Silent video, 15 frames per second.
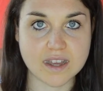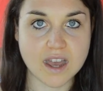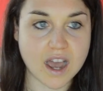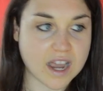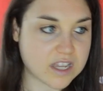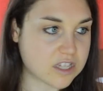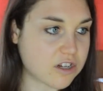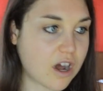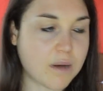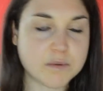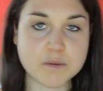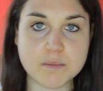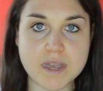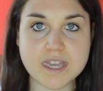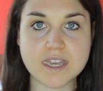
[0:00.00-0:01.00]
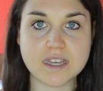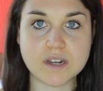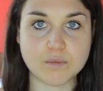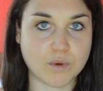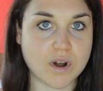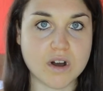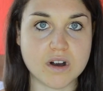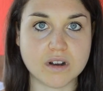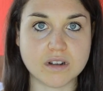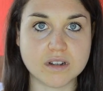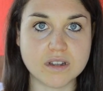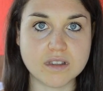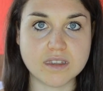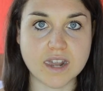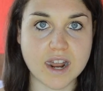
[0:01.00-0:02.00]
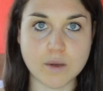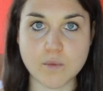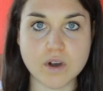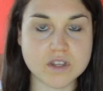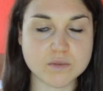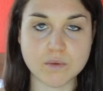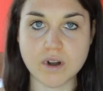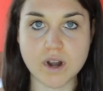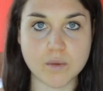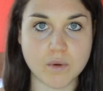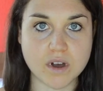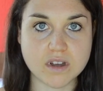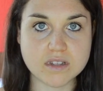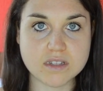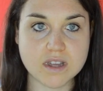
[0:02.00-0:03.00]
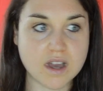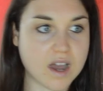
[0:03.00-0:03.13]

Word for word: I stopped making it wrong that I was where I was.